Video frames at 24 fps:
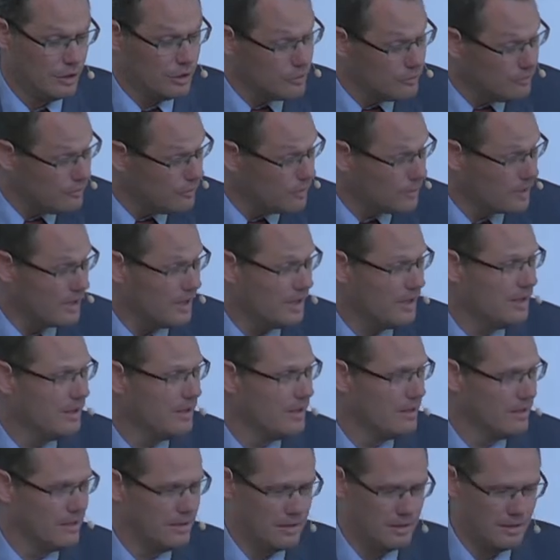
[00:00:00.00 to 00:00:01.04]
Look for it.
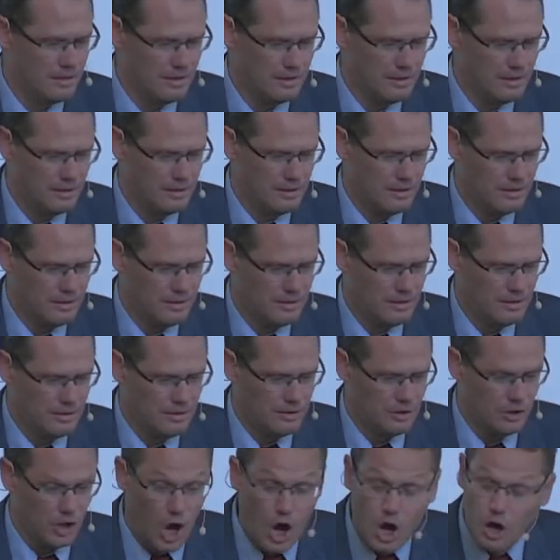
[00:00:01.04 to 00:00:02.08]

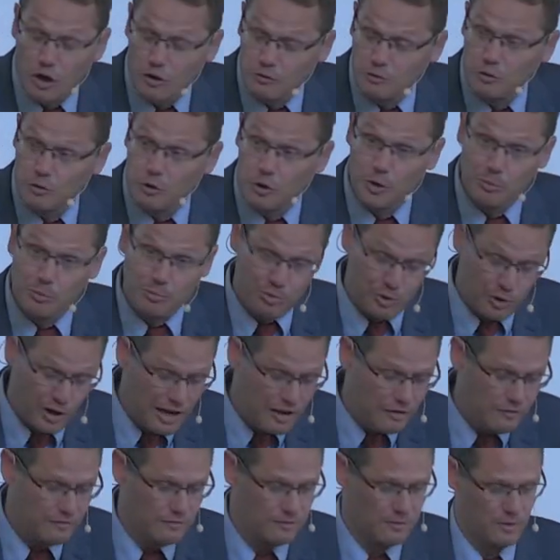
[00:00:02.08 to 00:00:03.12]
Long for it.
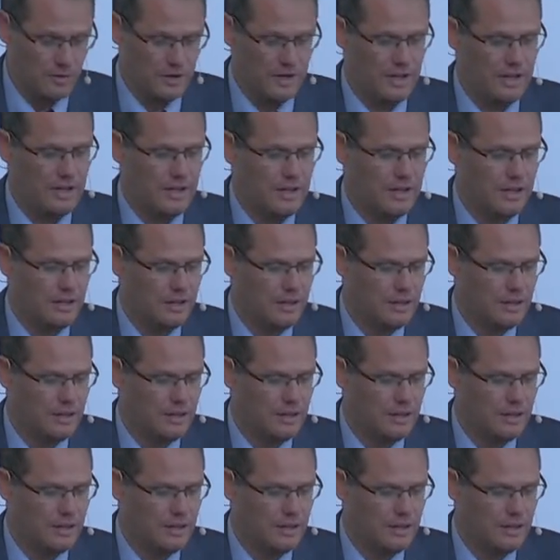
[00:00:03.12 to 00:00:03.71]
Pray for it.